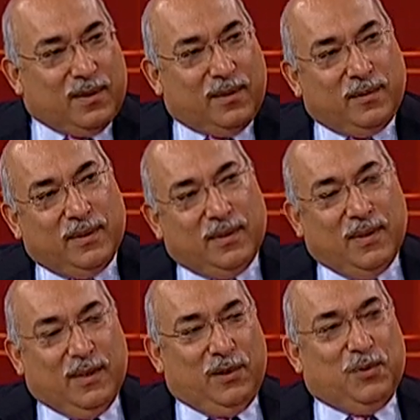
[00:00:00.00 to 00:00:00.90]
and
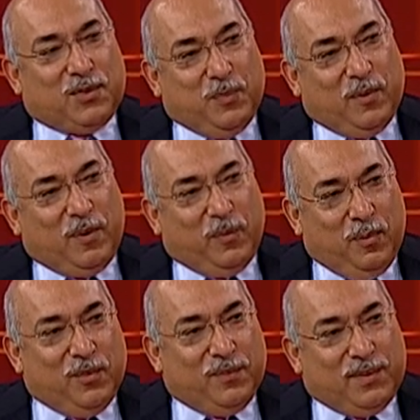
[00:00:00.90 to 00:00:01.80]
it used to be when we
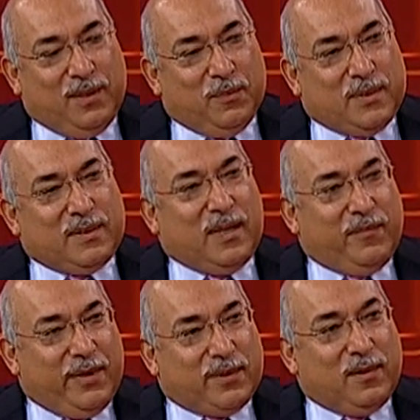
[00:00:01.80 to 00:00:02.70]
moved in, it was a
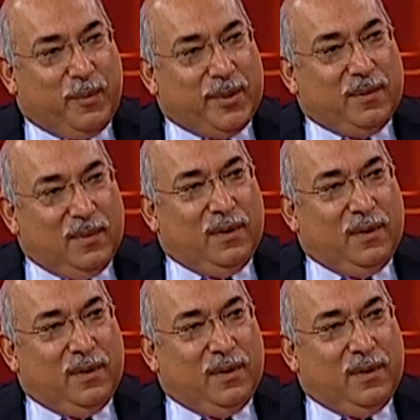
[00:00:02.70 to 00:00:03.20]
Salvation Army,